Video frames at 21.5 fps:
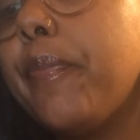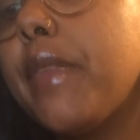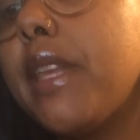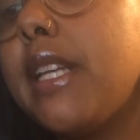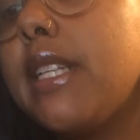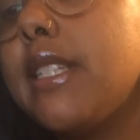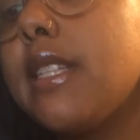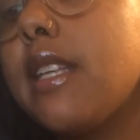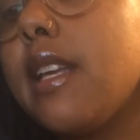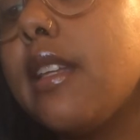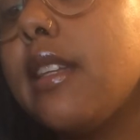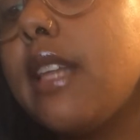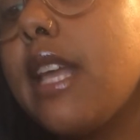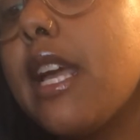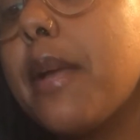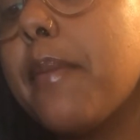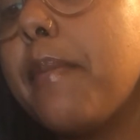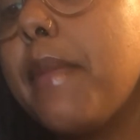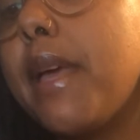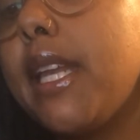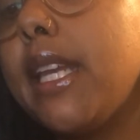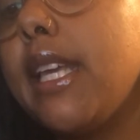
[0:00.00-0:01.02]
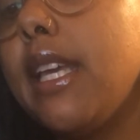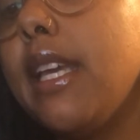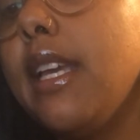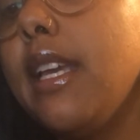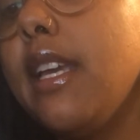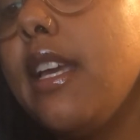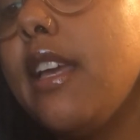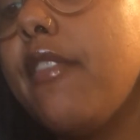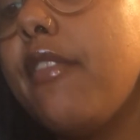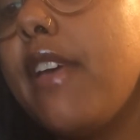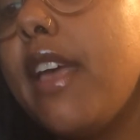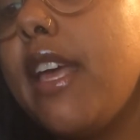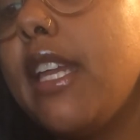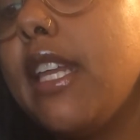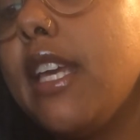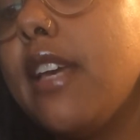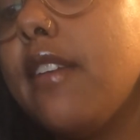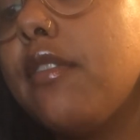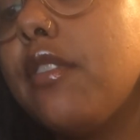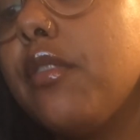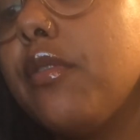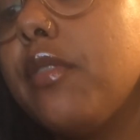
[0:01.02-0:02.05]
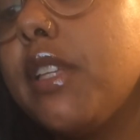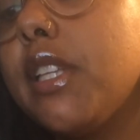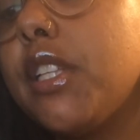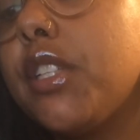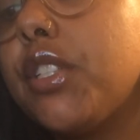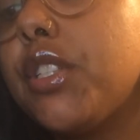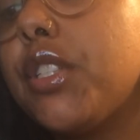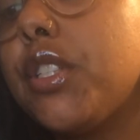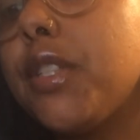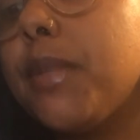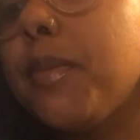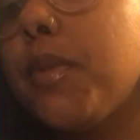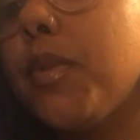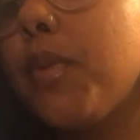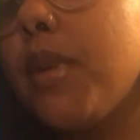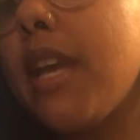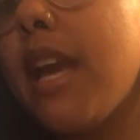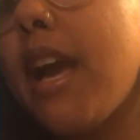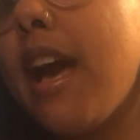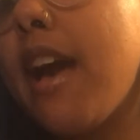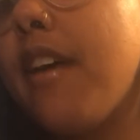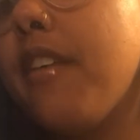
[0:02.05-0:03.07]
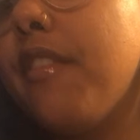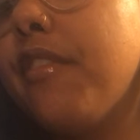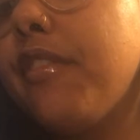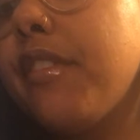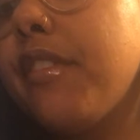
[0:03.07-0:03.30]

It is unlike many, if any, of the relationships we have.